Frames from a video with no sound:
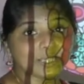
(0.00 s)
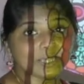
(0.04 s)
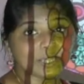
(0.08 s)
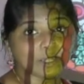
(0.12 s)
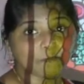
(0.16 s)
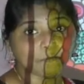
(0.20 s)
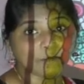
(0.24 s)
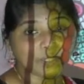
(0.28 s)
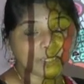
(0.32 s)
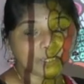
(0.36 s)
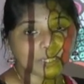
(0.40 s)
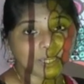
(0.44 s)

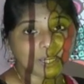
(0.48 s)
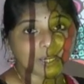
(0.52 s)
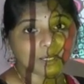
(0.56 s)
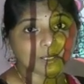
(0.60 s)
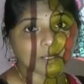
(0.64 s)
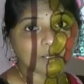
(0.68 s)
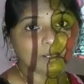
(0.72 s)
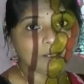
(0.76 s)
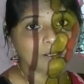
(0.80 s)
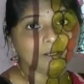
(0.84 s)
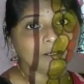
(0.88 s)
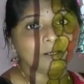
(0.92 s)
bandaga
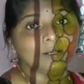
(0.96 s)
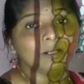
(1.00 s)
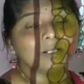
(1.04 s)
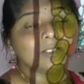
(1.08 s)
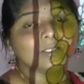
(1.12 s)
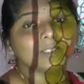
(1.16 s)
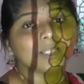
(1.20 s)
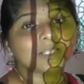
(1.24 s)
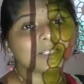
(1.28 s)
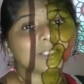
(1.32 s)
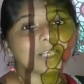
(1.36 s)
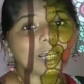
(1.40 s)
the
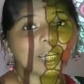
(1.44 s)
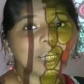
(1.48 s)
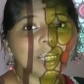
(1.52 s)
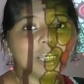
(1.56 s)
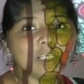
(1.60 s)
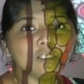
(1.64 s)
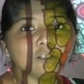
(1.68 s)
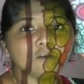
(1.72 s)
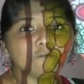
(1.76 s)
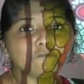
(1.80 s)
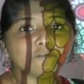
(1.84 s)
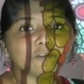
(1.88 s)
size
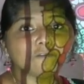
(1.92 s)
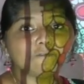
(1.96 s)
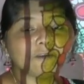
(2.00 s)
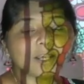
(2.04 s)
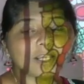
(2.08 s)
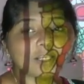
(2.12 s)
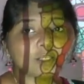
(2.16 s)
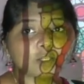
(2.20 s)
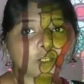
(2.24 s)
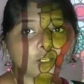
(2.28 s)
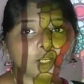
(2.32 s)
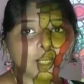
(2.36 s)
of the
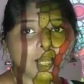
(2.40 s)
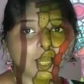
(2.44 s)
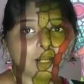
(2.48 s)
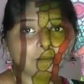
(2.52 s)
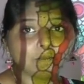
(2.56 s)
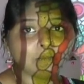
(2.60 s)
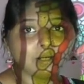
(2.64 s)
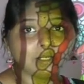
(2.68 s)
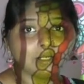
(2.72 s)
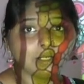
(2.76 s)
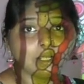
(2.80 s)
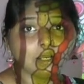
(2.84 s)
vascular
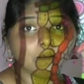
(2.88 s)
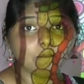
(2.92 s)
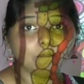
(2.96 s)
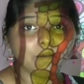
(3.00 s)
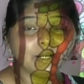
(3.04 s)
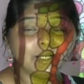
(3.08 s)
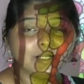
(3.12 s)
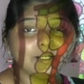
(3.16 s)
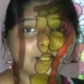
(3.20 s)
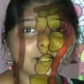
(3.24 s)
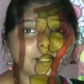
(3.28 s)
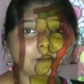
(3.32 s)
bundle
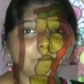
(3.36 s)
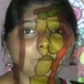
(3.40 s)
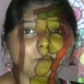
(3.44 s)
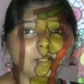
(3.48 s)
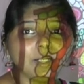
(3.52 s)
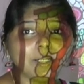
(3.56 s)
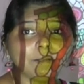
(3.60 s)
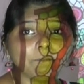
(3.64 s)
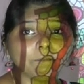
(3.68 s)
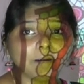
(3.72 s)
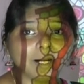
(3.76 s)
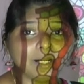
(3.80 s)
midrib alle
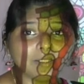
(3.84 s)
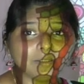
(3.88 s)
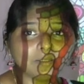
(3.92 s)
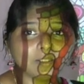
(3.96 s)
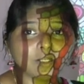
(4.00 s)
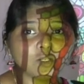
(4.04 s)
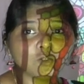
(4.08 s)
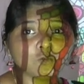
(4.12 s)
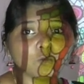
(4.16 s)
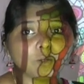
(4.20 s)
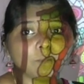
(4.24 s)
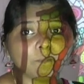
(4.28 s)
matra
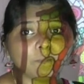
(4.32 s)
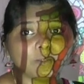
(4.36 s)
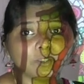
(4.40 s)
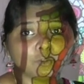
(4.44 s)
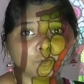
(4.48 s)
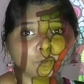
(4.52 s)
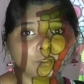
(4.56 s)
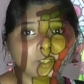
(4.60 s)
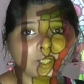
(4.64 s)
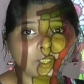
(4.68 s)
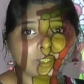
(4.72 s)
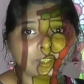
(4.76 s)
swalpa
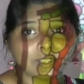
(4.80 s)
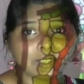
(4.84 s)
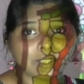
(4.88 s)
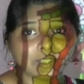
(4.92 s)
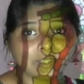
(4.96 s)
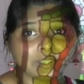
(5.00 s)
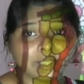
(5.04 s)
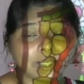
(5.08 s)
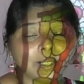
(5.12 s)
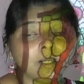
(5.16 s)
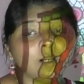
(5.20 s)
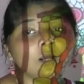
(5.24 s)
doddadirutte
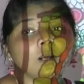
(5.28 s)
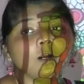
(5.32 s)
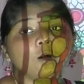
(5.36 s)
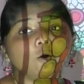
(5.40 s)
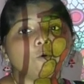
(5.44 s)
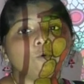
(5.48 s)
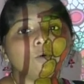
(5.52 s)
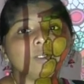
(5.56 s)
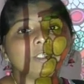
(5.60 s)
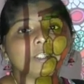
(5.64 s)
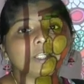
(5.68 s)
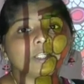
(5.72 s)

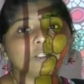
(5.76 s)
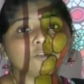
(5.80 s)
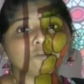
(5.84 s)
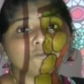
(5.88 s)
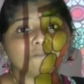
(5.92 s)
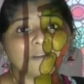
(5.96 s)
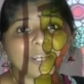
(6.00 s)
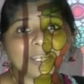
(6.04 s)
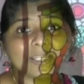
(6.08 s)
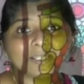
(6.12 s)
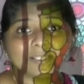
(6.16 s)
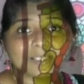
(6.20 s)
uldiddu
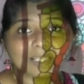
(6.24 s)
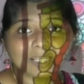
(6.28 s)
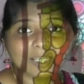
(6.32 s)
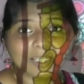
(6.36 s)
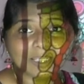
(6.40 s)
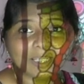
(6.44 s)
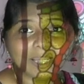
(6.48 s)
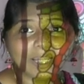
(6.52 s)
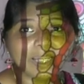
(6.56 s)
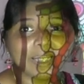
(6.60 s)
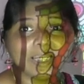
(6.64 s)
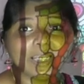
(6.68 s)
veins ella
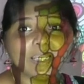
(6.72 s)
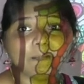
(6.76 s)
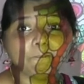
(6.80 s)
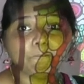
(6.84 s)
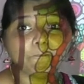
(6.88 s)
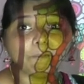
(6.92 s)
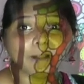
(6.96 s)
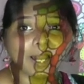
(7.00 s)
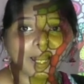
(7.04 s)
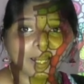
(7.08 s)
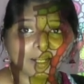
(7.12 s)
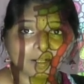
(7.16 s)
illi
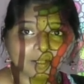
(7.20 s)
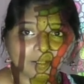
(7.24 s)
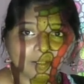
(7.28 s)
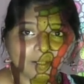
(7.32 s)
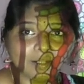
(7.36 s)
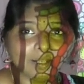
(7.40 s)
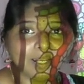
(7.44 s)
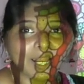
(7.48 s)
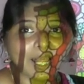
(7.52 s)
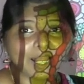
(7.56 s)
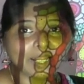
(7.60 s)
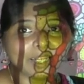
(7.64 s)
parallel
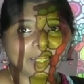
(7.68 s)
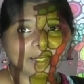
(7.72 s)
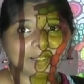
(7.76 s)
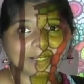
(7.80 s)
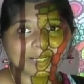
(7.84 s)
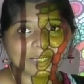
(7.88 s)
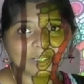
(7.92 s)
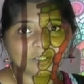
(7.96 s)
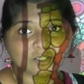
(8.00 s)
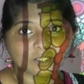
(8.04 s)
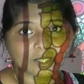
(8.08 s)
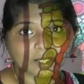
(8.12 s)
aagi arrange
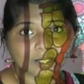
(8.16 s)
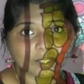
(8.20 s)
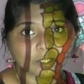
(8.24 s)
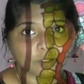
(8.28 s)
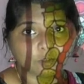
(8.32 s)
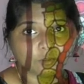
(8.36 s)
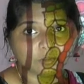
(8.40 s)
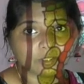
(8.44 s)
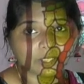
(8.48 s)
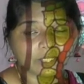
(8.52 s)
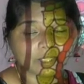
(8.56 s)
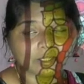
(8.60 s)

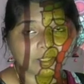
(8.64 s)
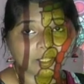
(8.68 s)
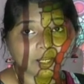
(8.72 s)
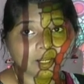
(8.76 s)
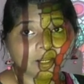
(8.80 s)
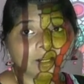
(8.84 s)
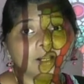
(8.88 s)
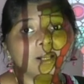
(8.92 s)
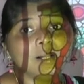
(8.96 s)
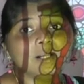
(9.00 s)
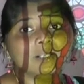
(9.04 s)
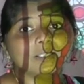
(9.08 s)
aagirodrinda
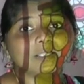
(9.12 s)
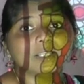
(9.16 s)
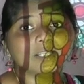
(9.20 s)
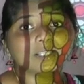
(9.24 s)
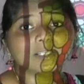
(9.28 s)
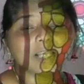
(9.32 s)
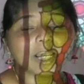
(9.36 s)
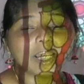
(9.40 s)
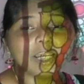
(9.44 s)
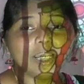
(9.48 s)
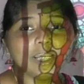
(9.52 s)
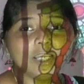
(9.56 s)
the
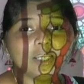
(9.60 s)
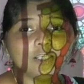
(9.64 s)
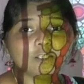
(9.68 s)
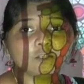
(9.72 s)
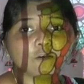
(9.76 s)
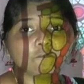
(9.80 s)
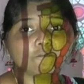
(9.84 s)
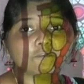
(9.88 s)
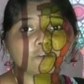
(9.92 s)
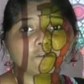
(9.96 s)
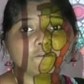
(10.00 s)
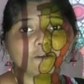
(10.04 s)
size of the
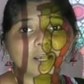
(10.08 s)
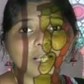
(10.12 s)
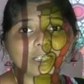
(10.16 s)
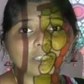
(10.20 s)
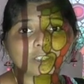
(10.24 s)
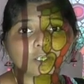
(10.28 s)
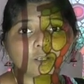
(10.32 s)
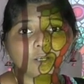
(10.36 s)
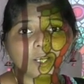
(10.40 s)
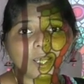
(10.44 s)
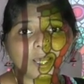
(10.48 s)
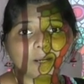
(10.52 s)

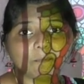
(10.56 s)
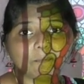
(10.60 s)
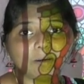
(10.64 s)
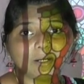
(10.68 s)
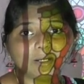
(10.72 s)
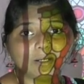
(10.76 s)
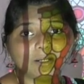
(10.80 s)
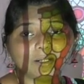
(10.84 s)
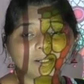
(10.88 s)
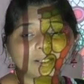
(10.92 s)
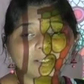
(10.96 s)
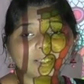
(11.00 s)
vascular
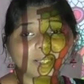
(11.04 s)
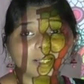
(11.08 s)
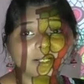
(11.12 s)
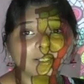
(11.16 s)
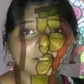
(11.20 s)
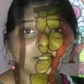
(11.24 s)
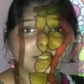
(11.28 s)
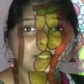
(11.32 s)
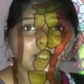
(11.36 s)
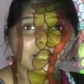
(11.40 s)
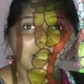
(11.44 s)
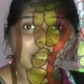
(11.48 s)
bundles are
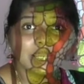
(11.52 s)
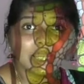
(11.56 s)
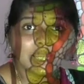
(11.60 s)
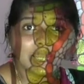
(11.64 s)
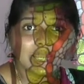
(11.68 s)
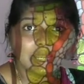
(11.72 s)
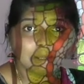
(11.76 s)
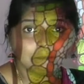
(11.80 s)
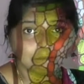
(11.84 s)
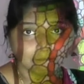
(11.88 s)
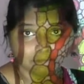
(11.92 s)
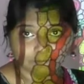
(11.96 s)
same.
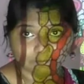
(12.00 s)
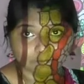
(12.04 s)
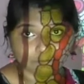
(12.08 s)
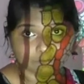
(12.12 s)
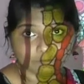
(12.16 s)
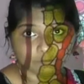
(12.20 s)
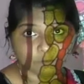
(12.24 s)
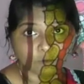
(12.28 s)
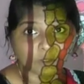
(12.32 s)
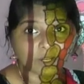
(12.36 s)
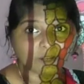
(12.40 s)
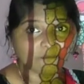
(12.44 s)

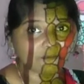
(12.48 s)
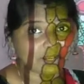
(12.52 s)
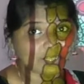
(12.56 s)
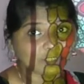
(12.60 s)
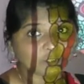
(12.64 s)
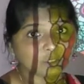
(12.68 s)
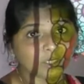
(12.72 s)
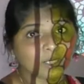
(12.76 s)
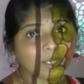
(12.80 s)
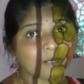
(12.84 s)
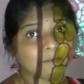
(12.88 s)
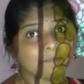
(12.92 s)
Okay, vascular
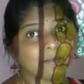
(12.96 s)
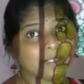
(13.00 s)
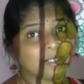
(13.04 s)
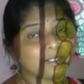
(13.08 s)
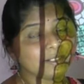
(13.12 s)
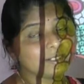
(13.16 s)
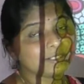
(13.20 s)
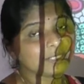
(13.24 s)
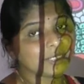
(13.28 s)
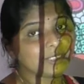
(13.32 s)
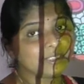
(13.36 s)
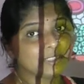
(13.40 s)
bundle
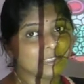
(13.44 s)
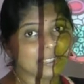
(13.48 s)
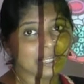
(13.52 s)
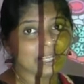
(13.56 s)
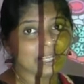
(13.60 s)
size same